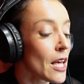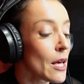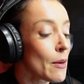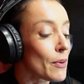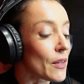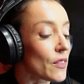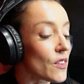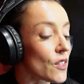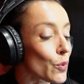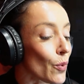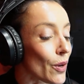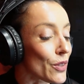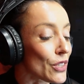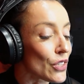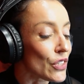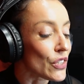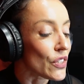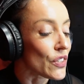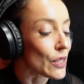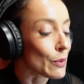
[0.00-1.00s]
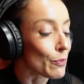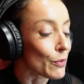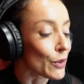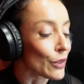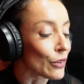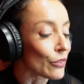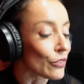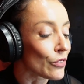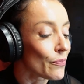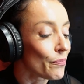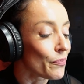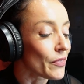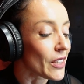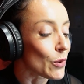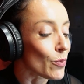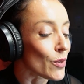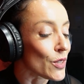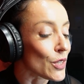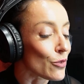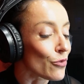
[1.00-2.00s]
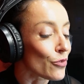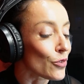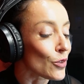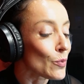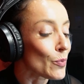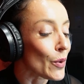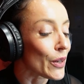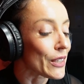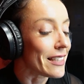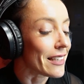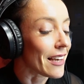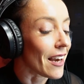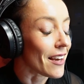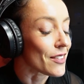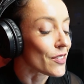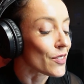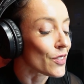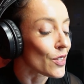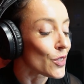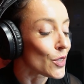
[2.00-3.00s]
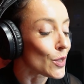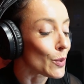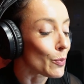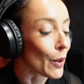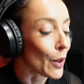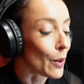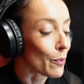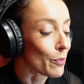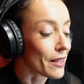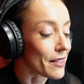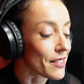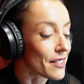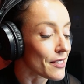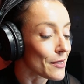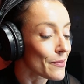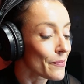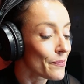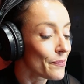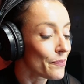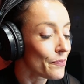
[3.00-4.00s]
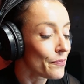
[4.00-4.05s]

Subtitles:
But this wasn't just a move, it was a full-body yes to purpose.